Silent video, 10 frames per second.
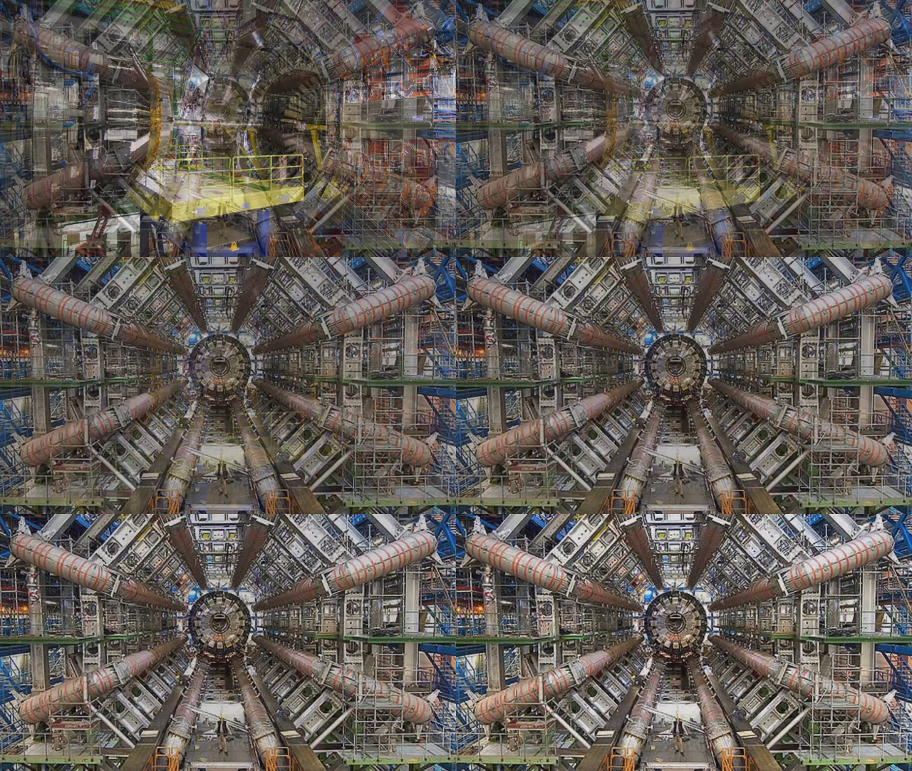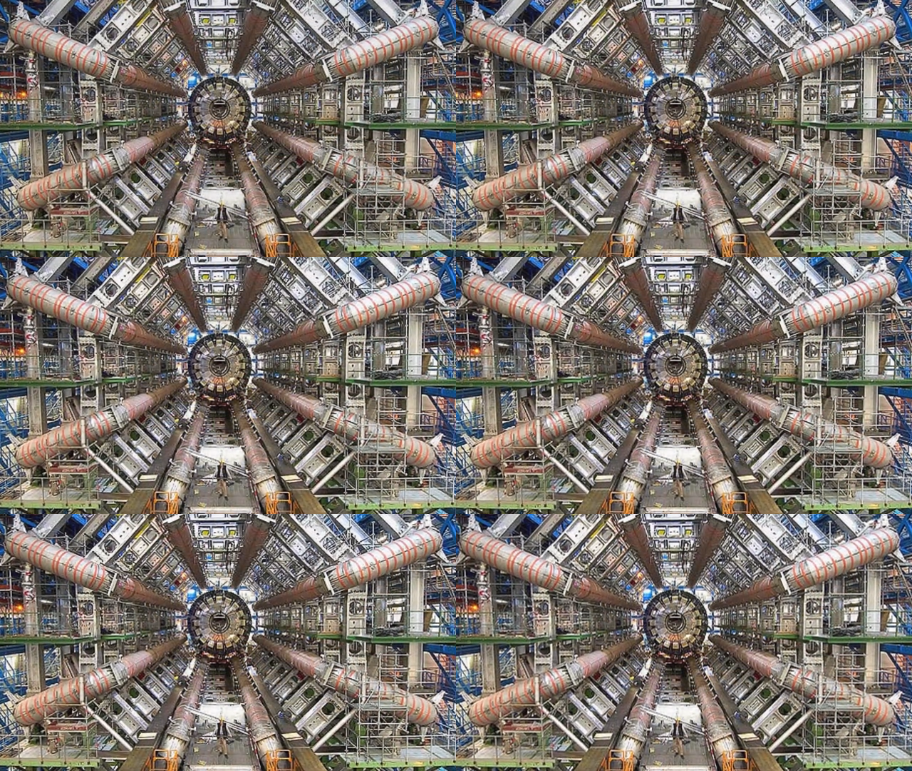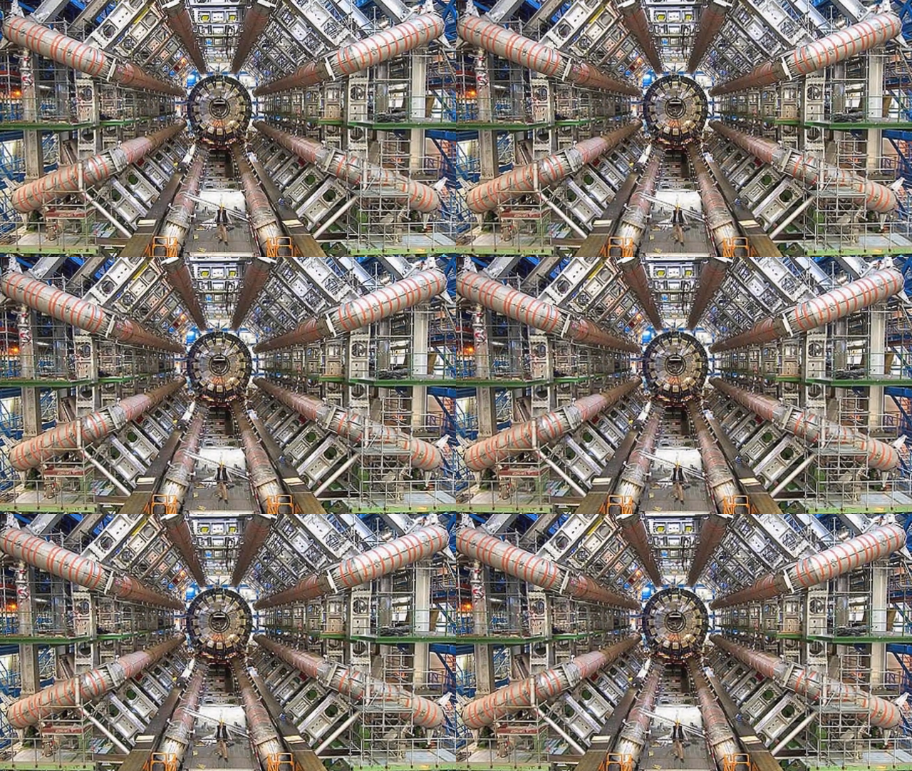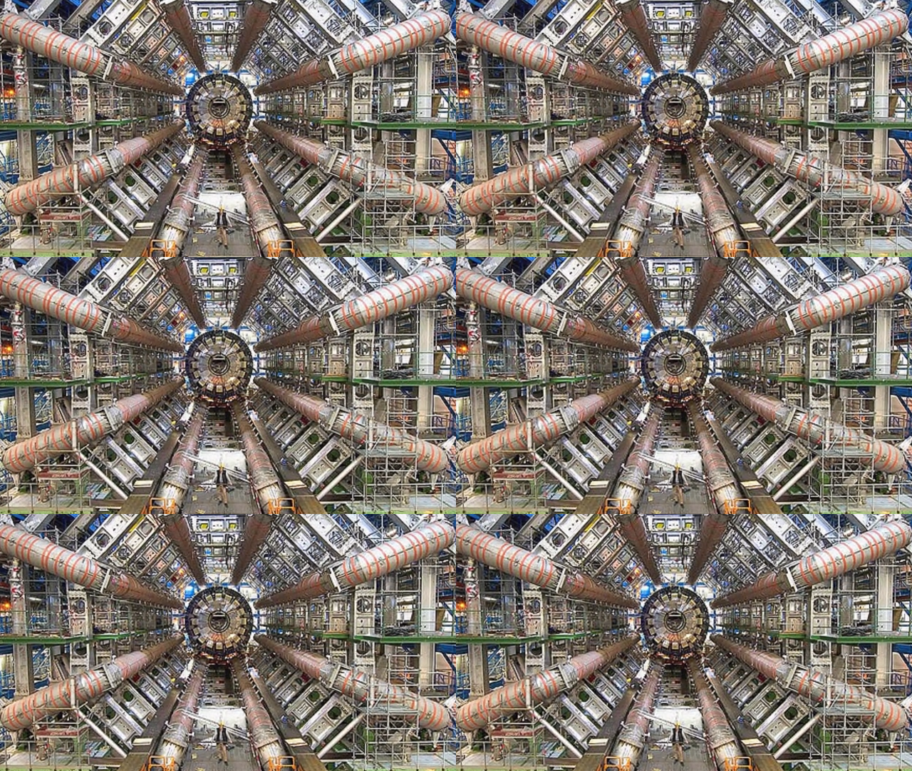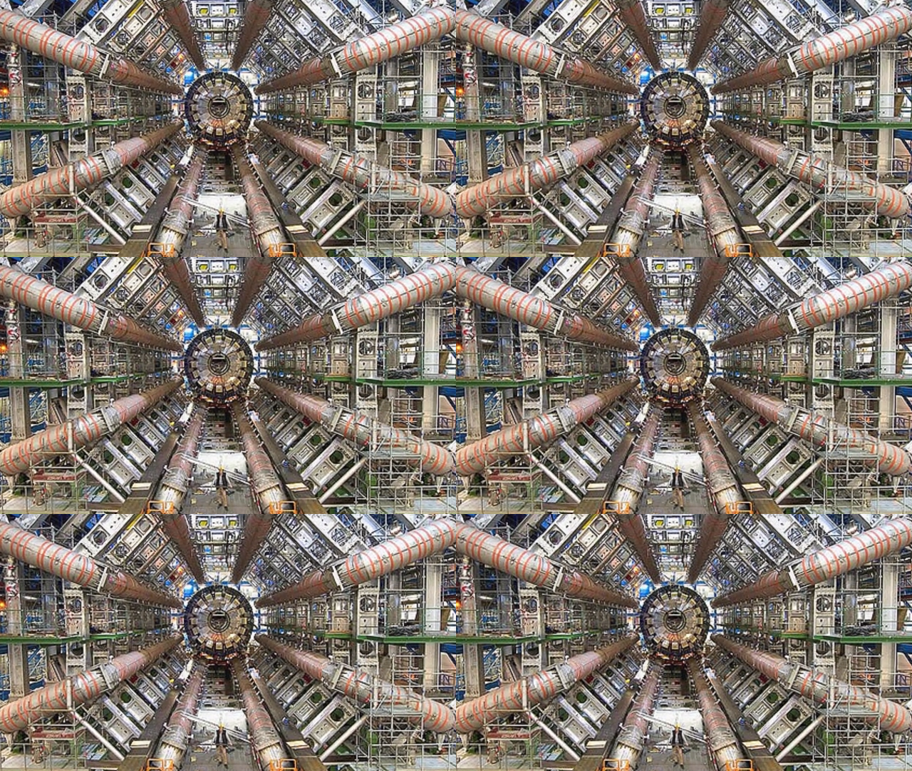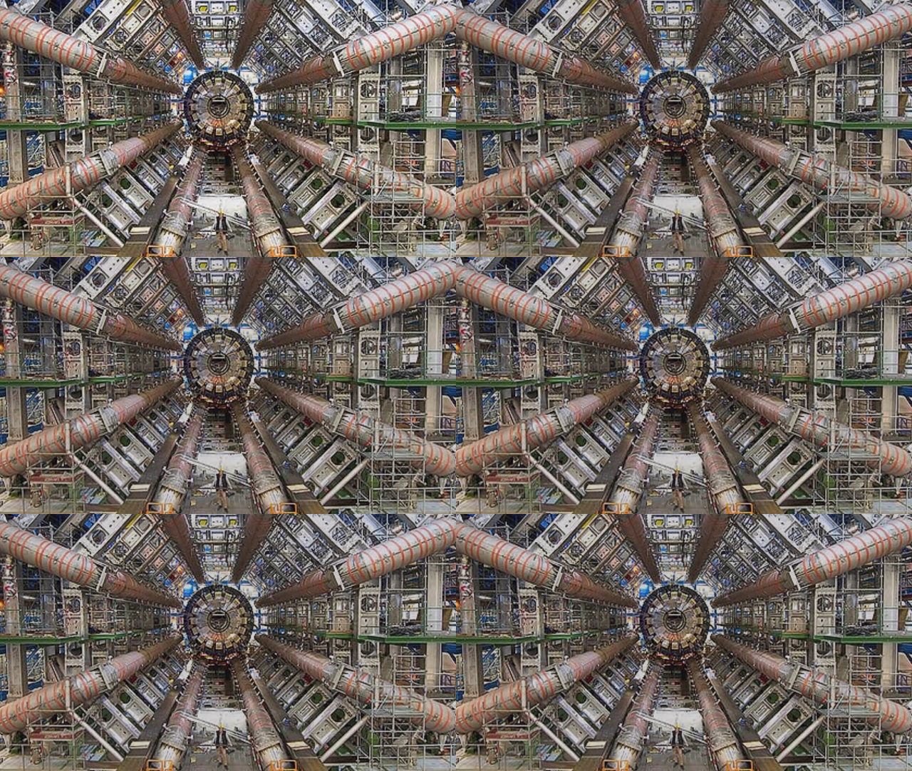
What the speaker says: No face is visible, so there are no lips to read.